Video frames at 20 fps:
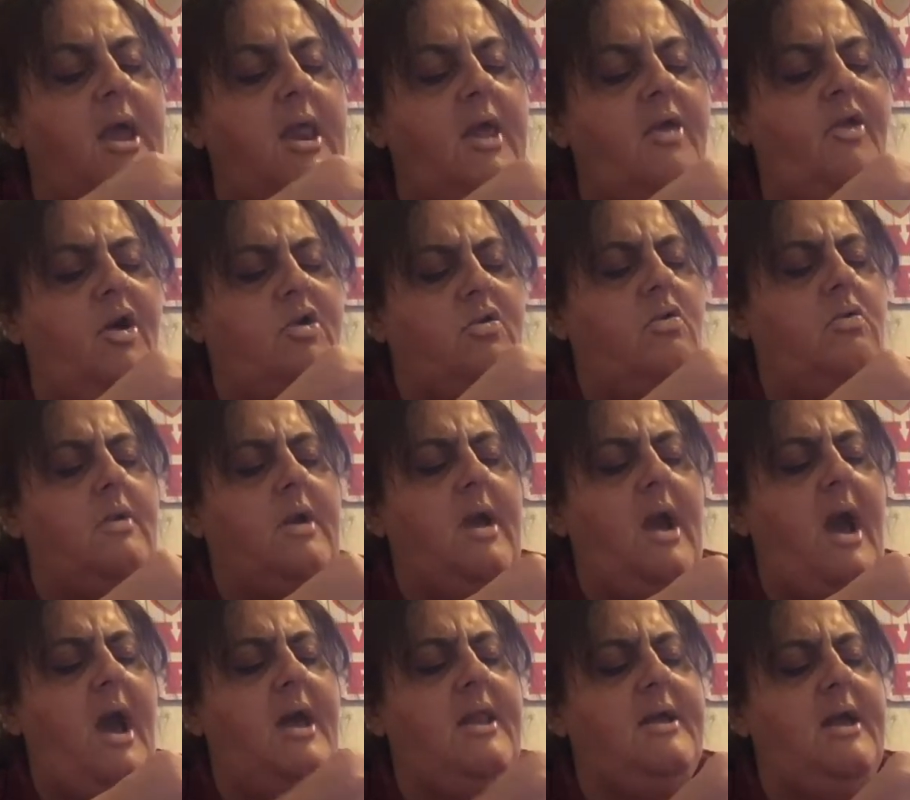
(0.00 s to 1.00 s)
It ain't like, oh,
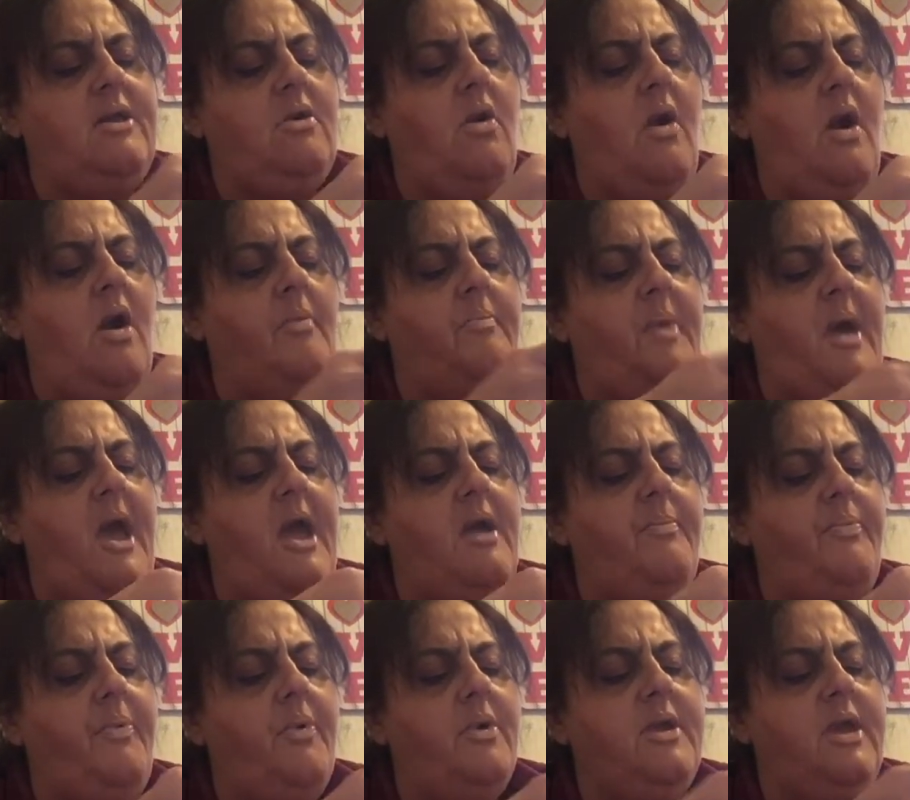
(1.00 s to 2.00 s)
God, I gotta go out and buy
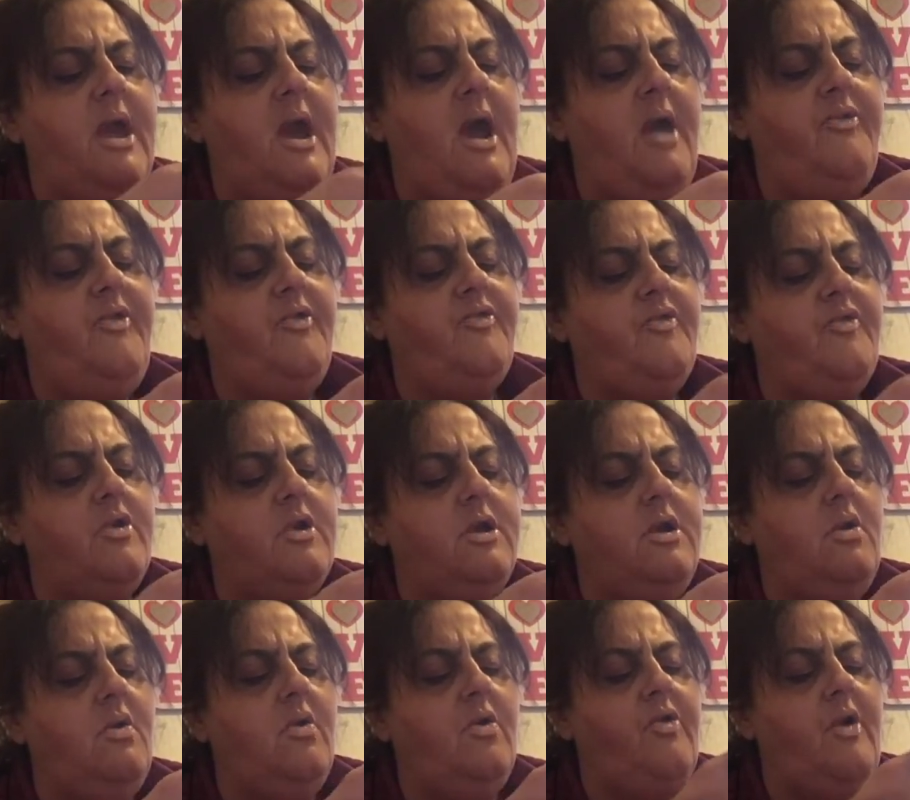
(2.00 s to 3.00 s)
it. But, yeah, I think they're
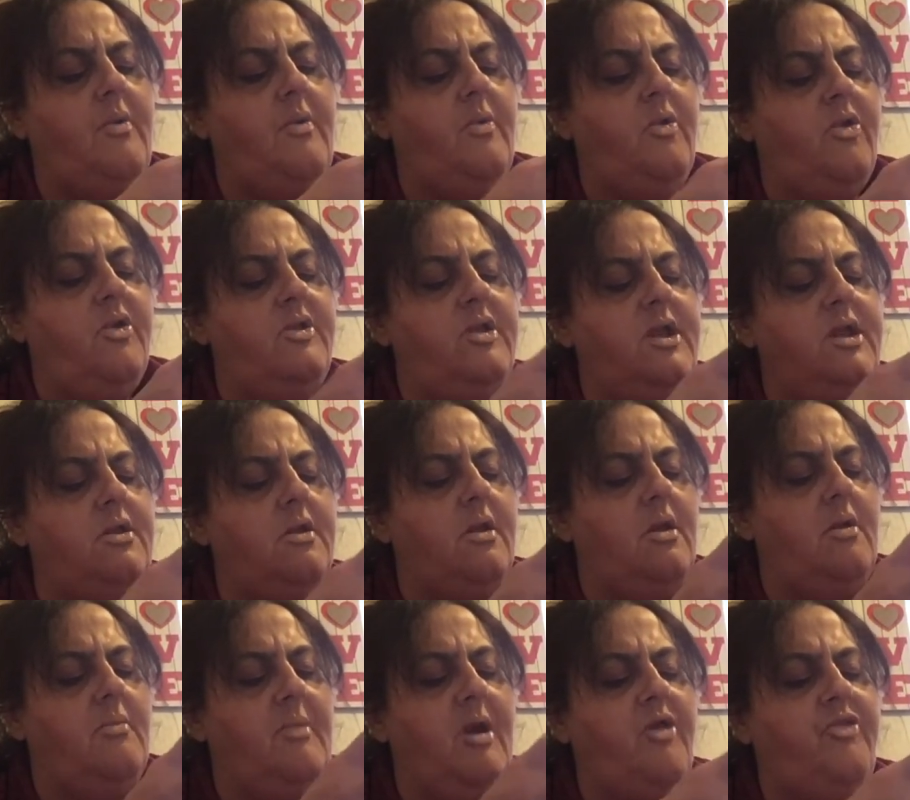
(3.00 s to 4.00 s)
cute because I really needed
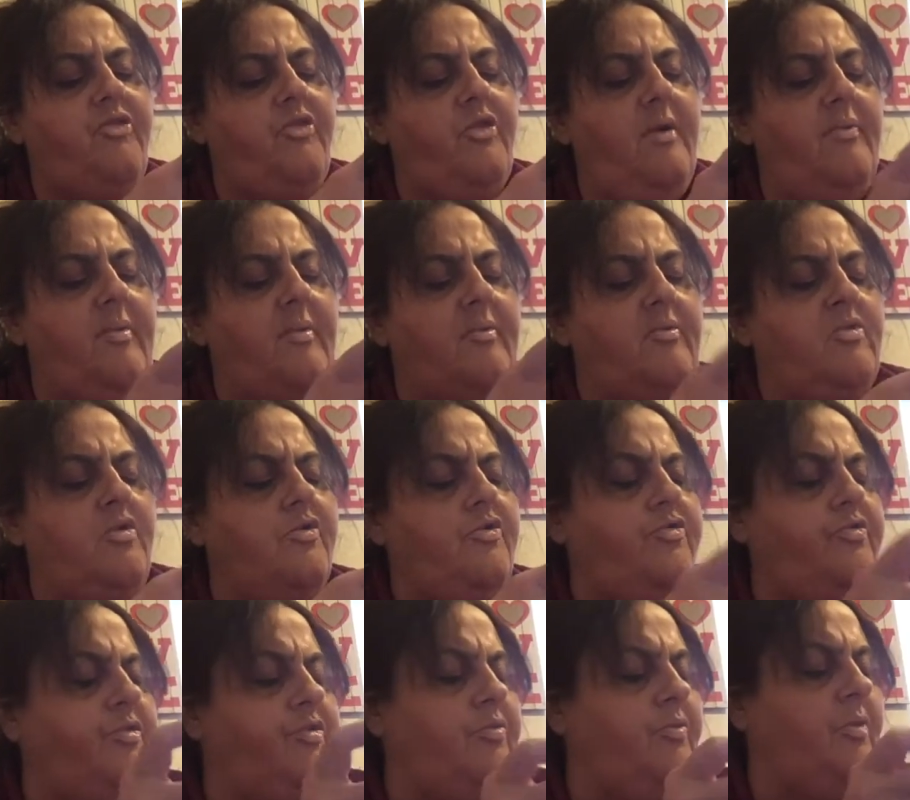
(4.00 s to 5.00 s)
them. I still have them
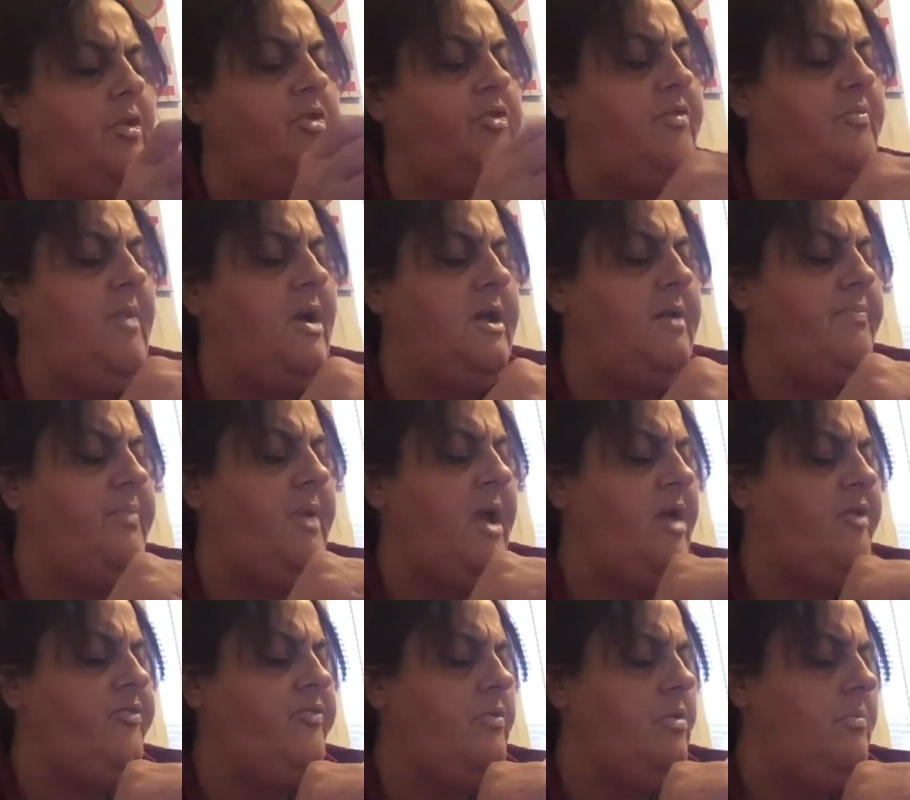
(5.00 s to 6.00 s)
Christmas ones in my
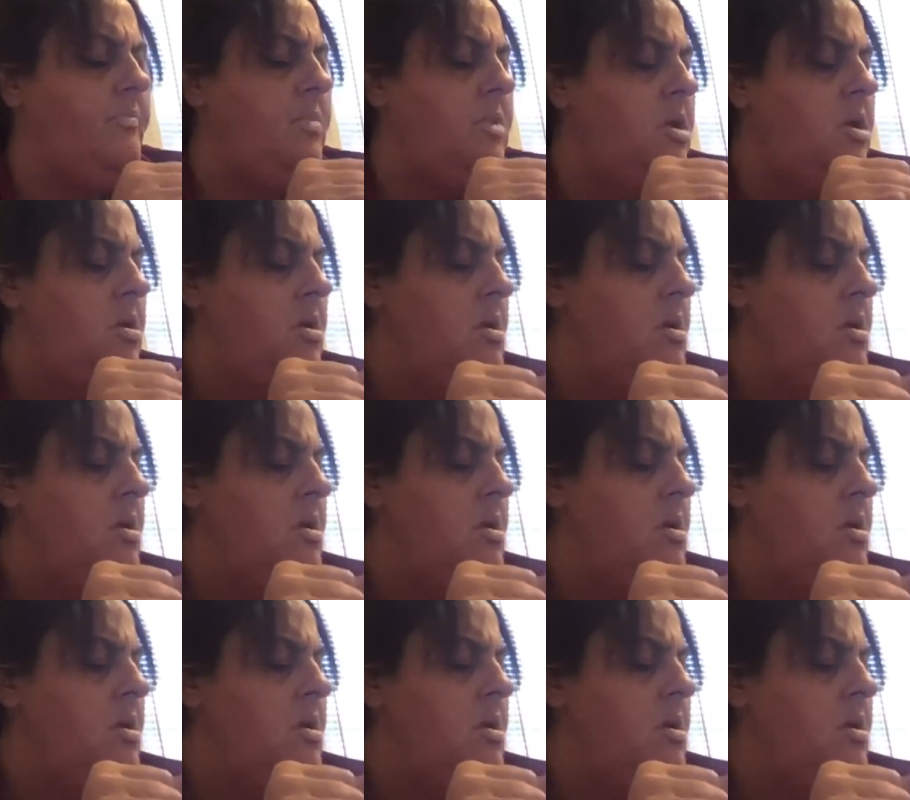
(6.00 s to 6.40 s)
bathroom.